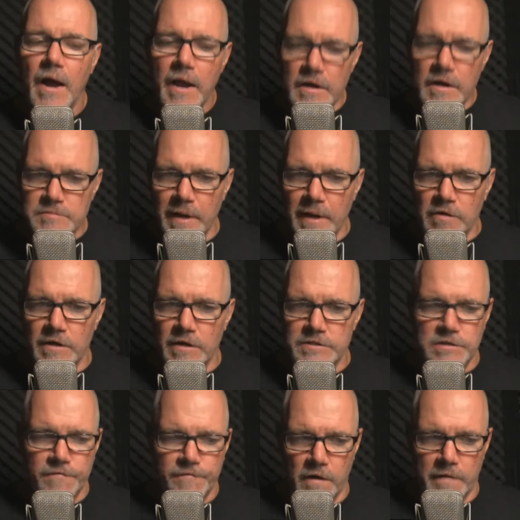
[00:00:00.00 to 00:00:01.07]
Here's my
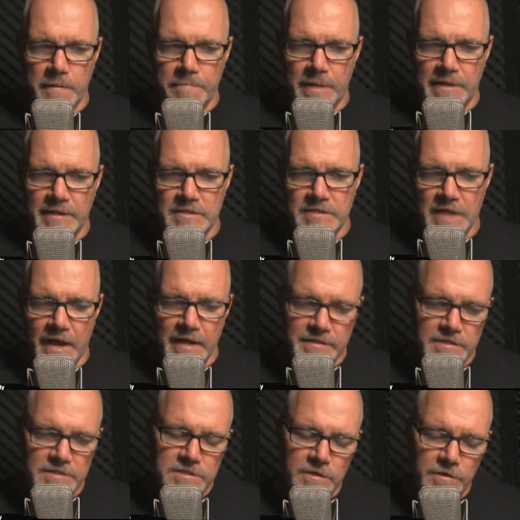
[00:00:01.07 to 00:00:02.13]
question for all the budding
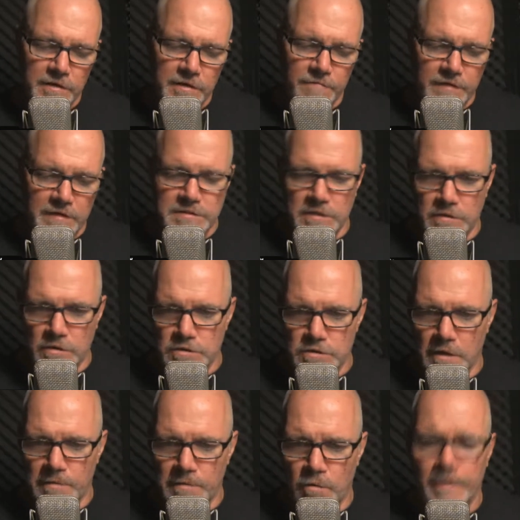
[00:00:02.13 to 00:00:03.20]
scientists that are convinced that there's
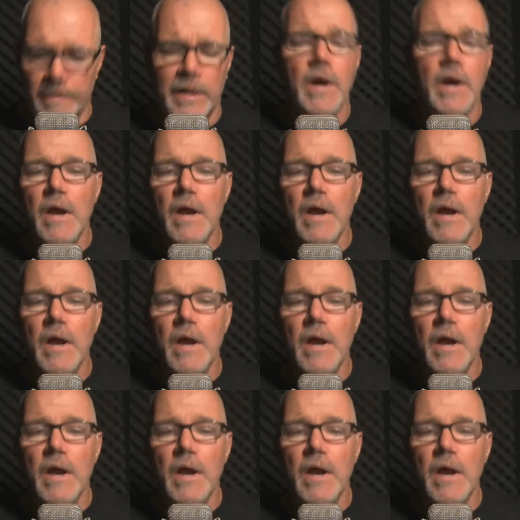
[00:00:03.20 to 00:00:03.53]
global warming.